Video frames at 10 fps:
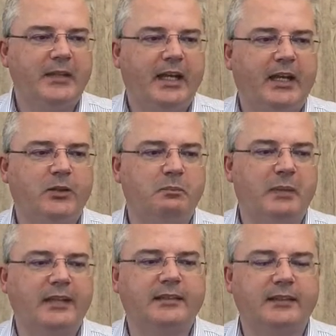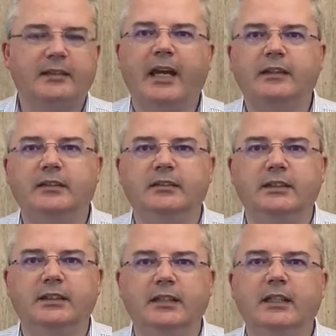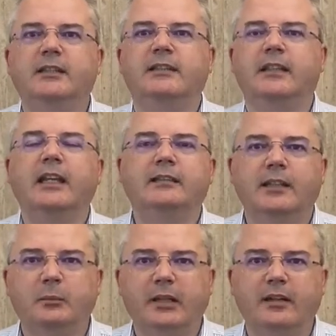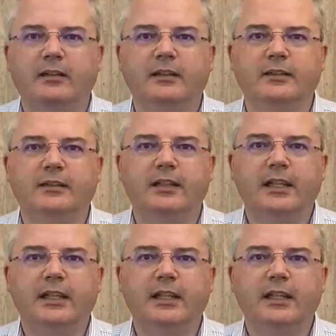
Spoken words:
how best to tackle the snakes that appear and